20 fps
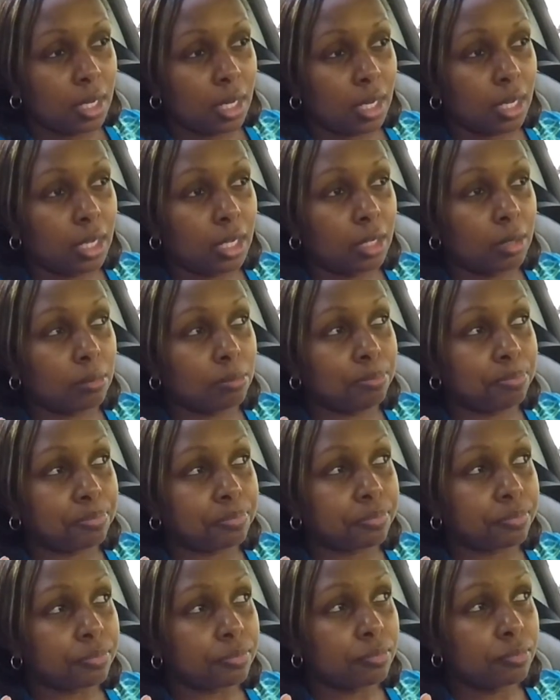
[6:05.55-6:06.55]

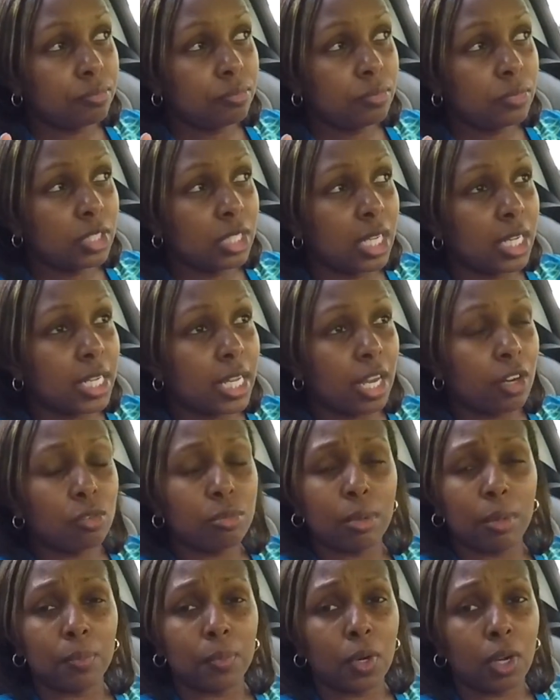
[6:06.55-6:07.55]
I can't
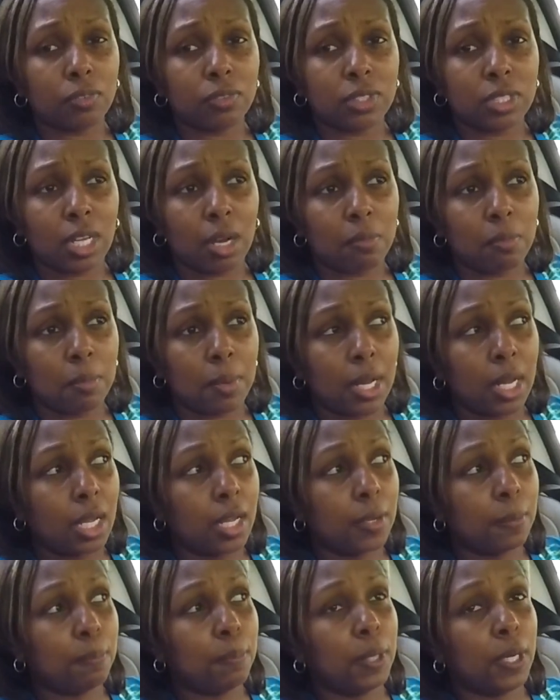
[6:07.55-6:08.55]
remember off the top of my
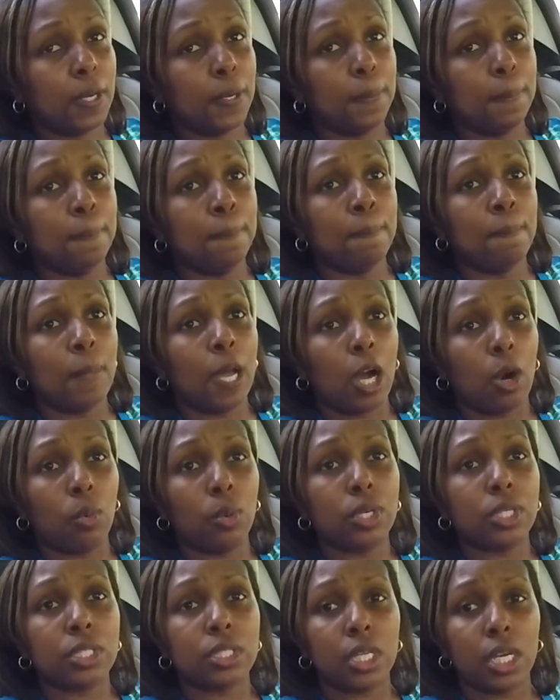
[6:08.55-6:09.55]
head, but I
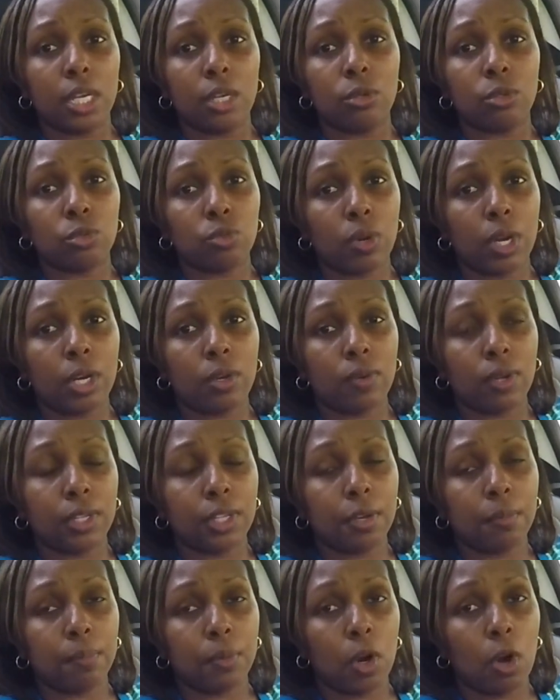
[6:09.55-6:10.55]
want to say it was right around
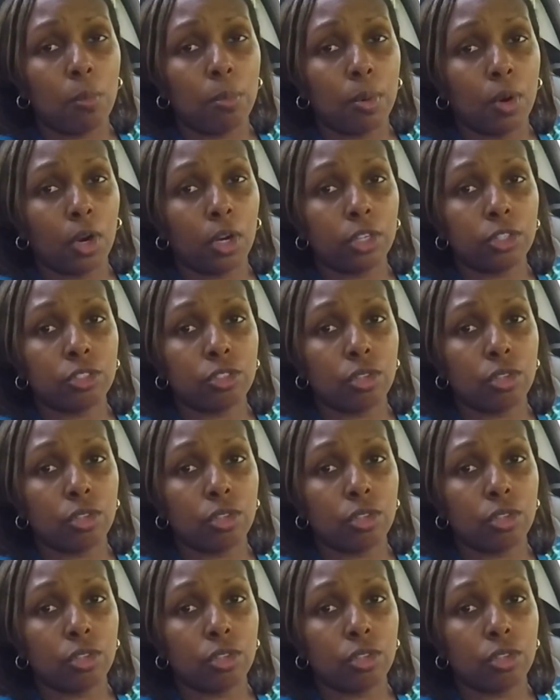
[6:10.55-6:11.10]
that ballpark.